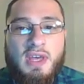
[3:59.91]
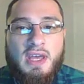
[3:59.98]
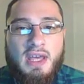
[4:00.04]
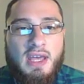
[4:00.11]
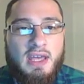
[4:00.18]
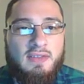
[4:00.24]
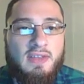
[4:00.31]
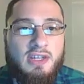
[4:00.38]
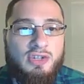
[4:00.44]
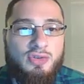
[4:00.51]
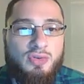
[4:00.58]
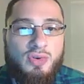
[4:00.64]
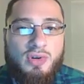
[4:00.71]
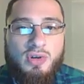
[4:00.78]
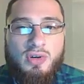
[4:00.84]
and then you
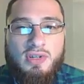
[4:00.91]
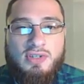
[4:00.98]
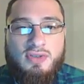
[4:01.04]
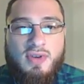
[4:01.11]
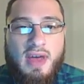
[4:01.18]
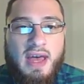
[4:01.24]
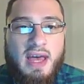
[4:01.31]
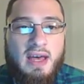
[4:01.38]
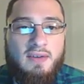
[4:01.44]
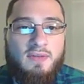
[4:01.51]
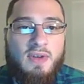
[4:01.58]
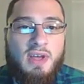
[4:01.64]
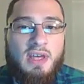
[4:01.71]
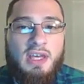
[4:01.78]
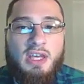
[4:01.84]
are going to have
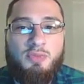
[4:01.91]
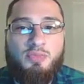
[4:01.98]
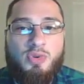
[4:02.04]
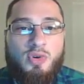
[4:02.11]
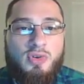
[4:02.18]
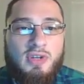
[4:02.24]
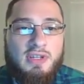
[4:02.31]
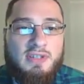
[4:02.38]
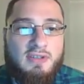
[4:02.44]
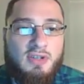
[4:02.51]
it broken,